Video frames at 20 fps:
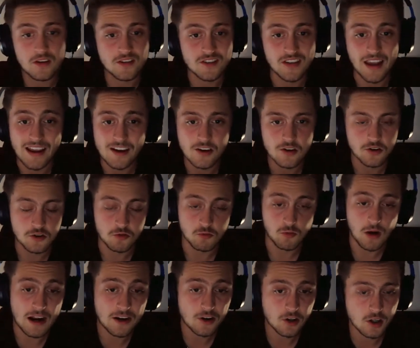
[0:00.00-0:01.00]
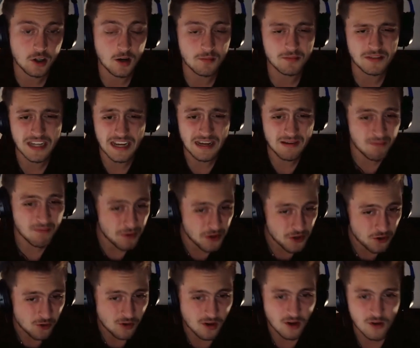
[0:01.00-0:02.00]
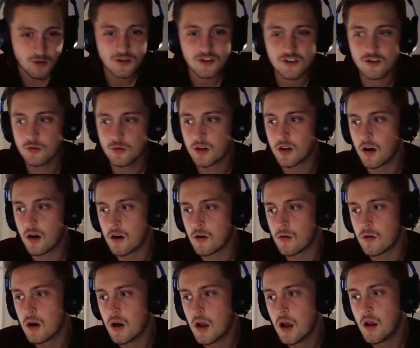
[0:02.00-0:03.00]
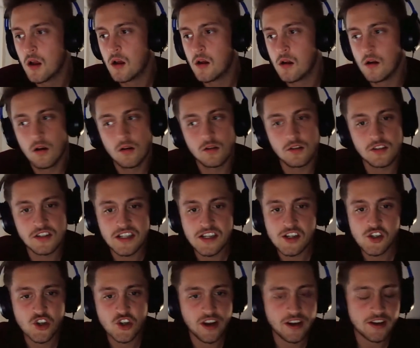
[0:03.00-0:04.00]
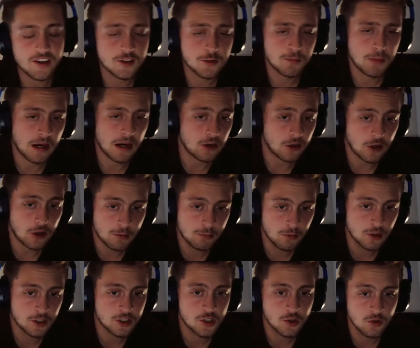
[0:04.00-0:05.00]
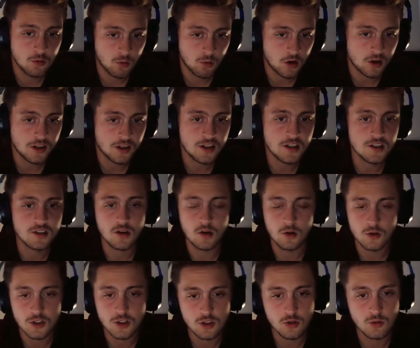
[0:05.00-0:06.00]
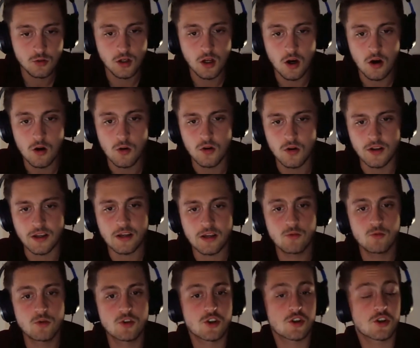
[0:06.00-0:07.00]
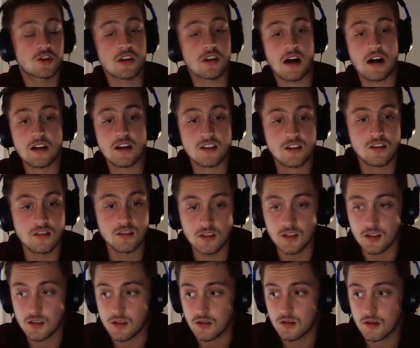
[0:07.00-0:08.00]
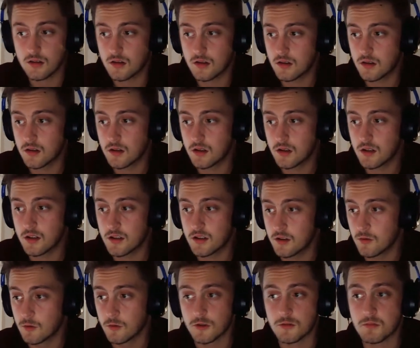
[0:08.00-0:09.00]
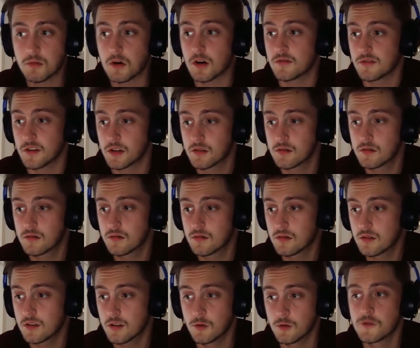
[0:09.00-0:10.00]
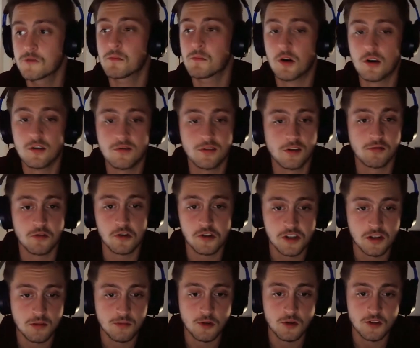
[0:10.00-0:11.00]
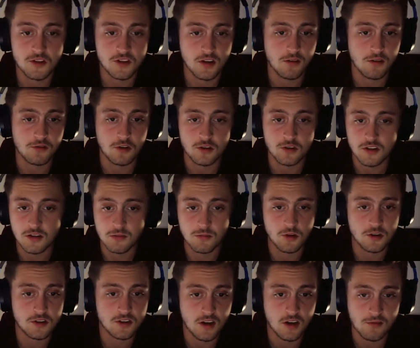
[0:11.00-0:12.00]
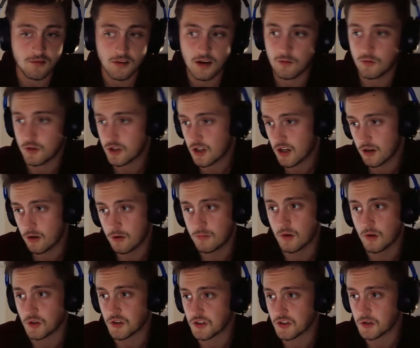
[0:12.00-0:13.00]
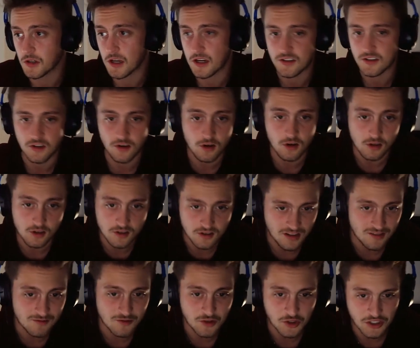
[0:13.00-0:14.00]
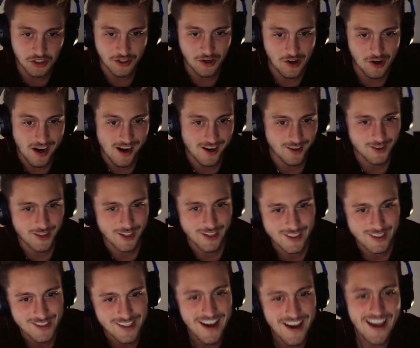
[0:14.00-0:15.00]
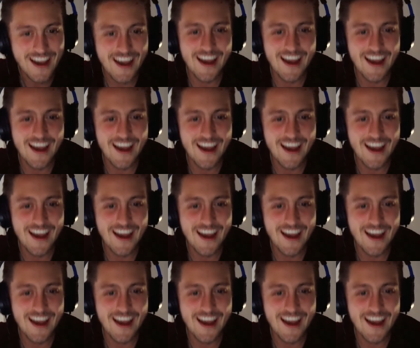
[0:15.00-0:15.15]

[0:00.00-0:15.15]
Xander's Ryder Cup debut goes 2-0. DJ gets paired up with two rookies, goes 2-0. Like, it was just, honestly, it was perfect. It was perfect for Team USA. If you're a Team USA fan, which I know most of you guys are because I've seen our analytics,